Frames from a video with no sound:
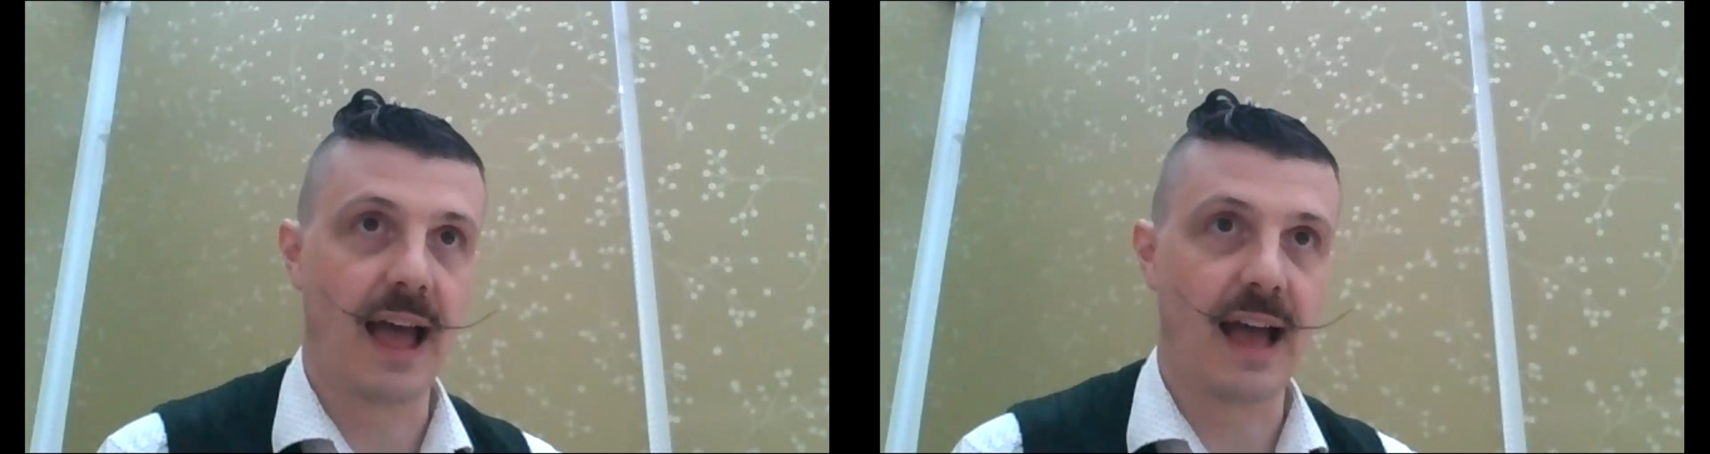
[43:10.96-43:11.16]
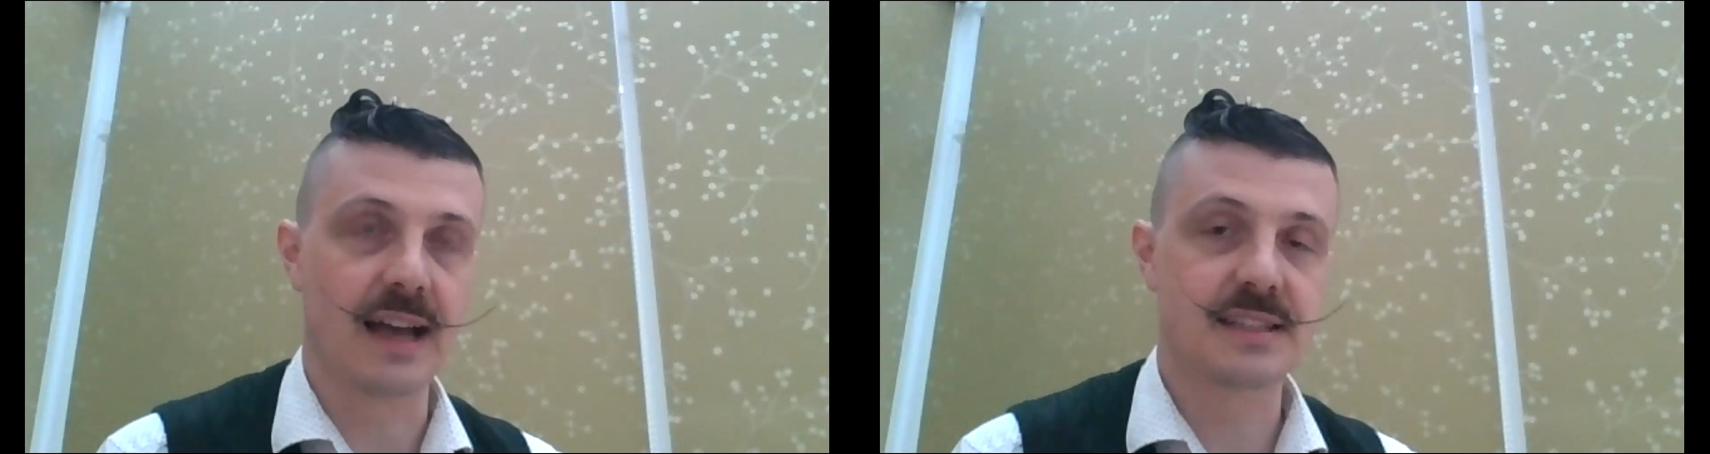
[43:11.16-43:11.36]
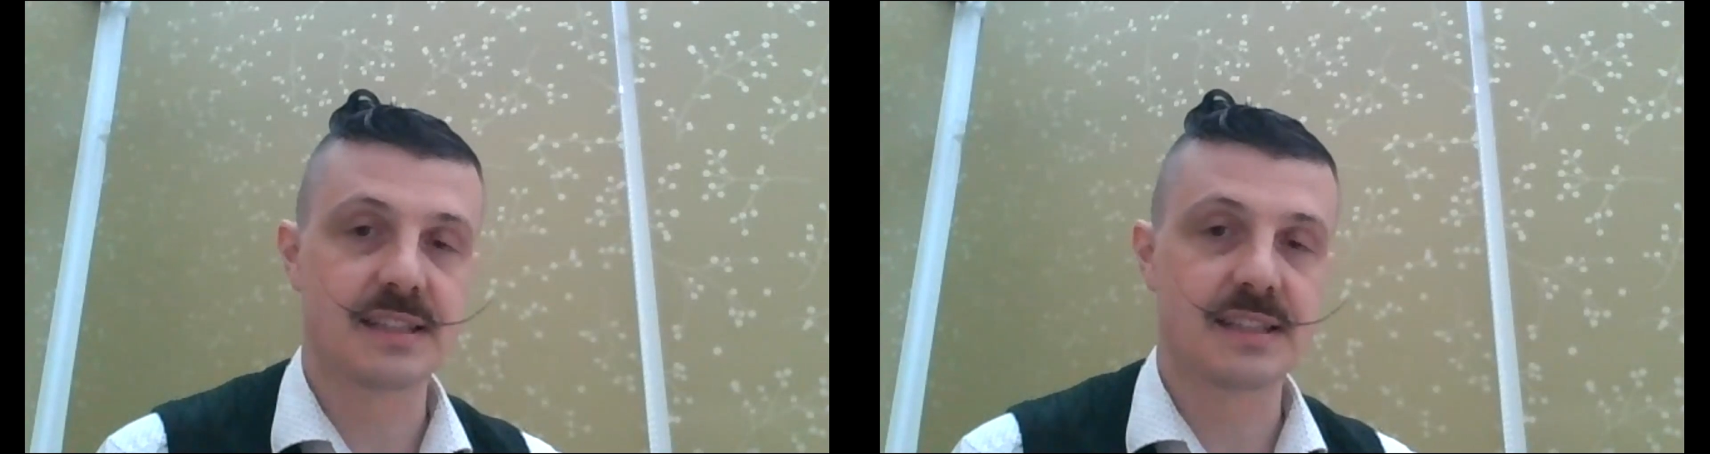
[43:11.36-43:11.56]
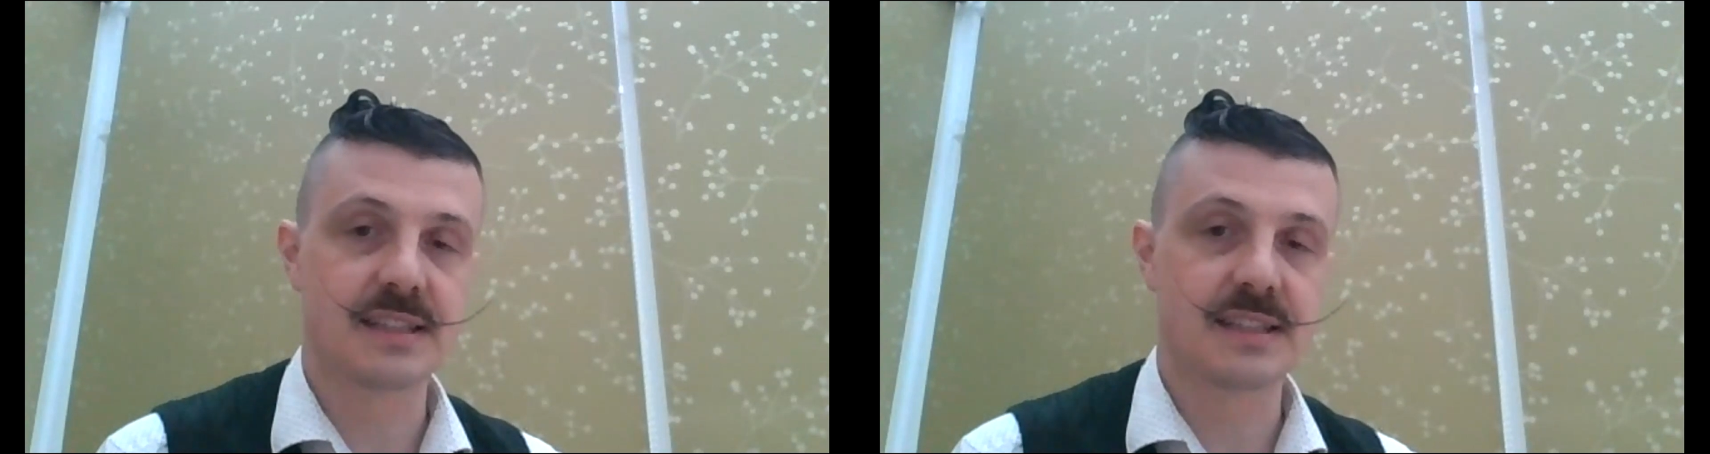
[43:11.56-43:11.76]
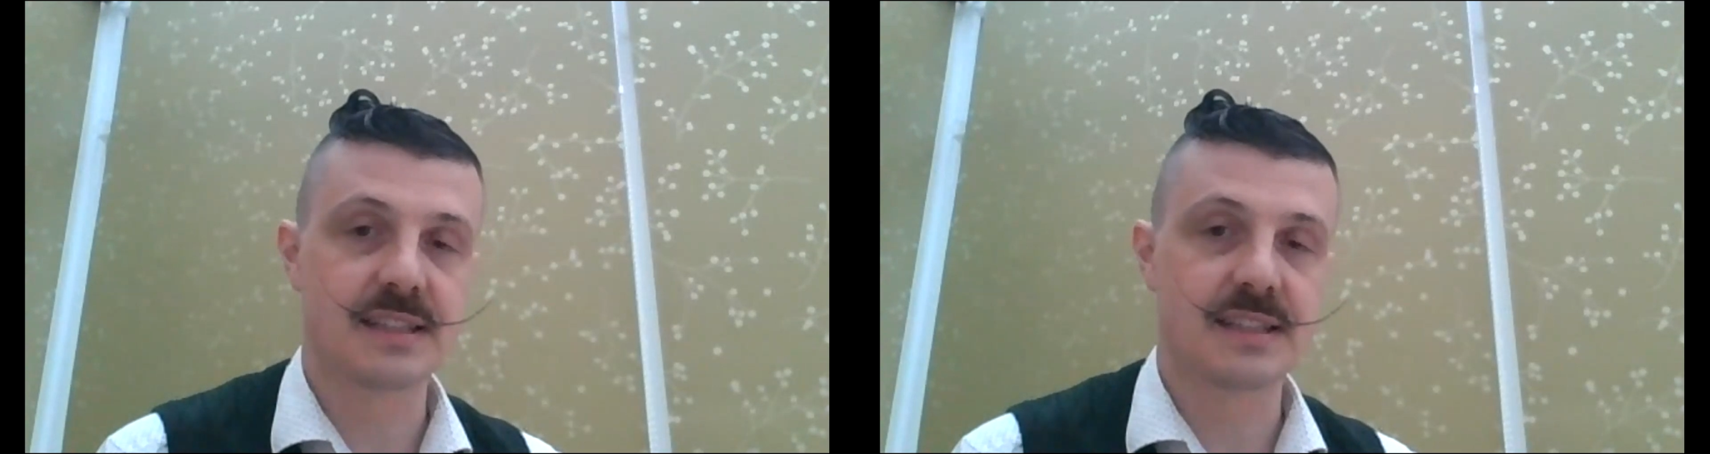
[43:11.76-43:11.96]

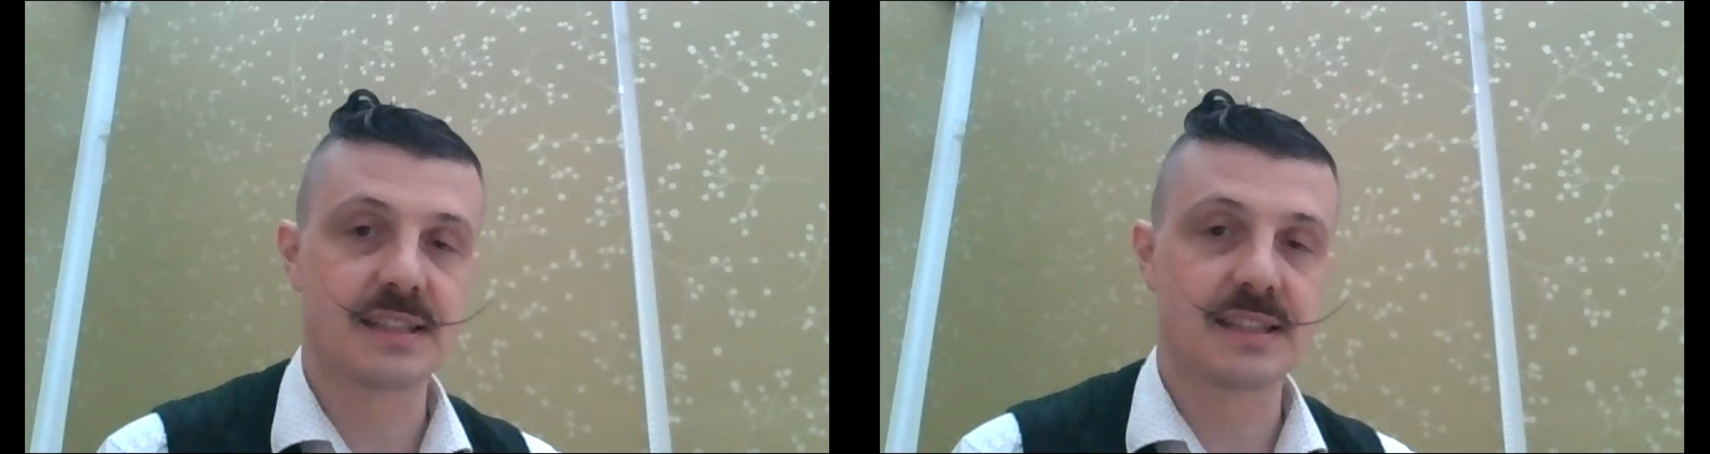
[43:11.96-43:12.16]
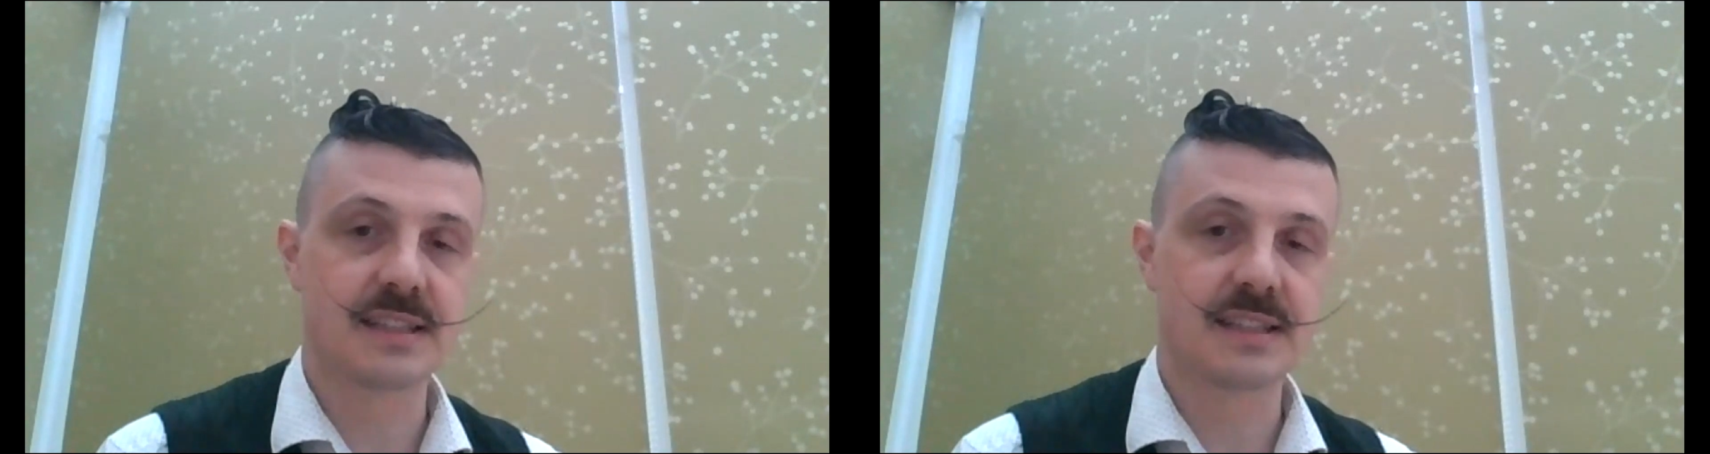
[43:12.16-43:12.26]
essentially never